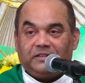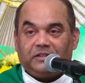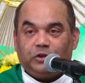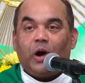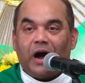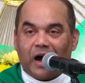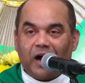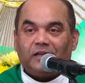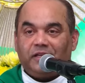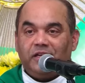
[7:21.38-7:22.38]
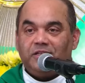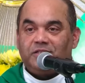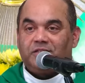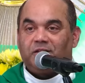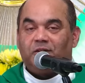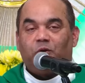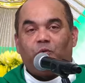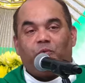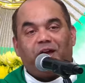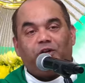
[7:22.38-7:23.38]
Your heart is
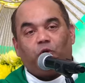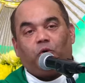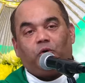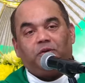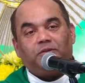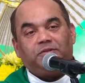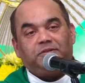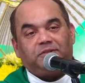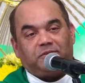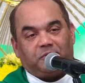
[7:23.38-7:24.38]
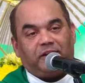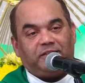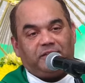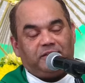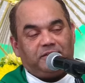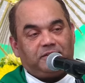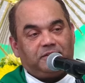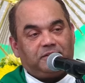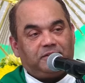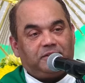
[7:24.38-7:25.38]
where your treasure is.
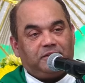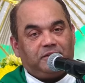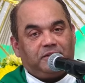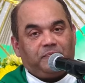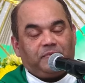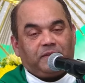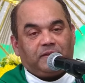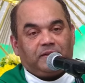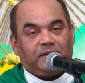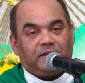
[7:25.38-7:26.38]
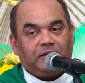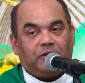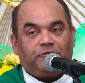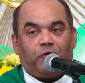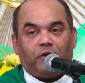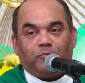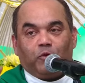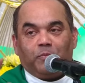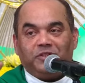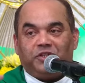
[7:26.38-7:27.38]
Now for a
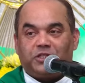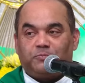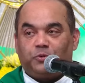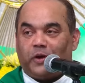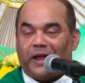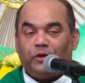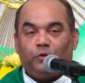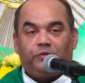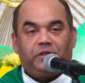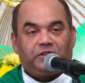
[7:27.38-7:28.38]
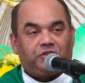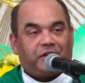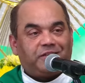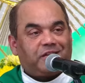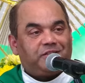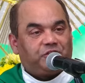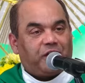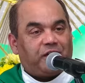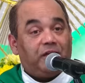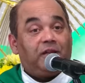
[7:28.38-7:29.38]
moment, just put your hand over the chest and
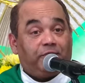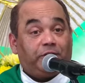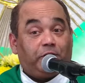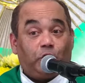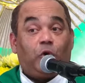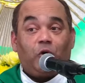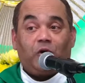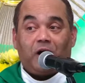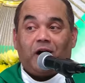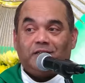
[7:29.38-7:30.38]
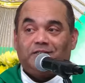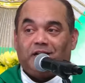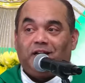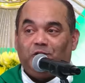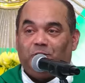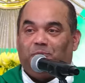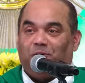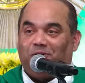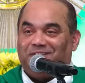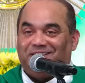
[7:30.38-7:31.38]
check whether your hearts are in your
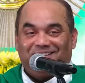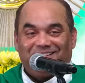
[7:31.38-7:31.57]
body.